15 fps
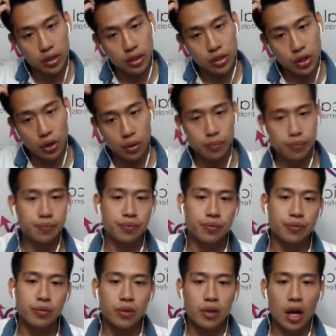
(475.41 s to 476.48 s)
So
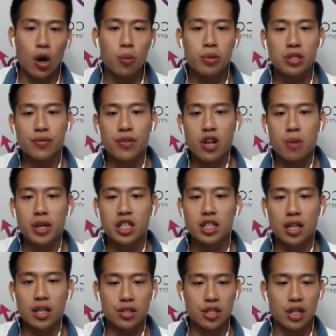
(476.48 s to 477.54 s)
I hope this video makes
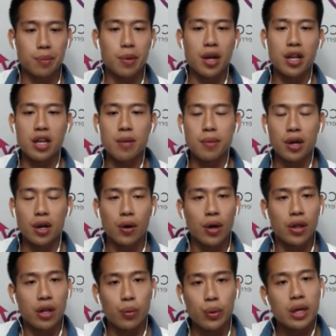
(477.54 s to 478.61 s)
sense. Send me an email,
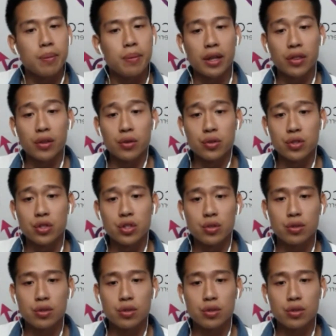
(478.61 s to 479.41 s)
and then we can make those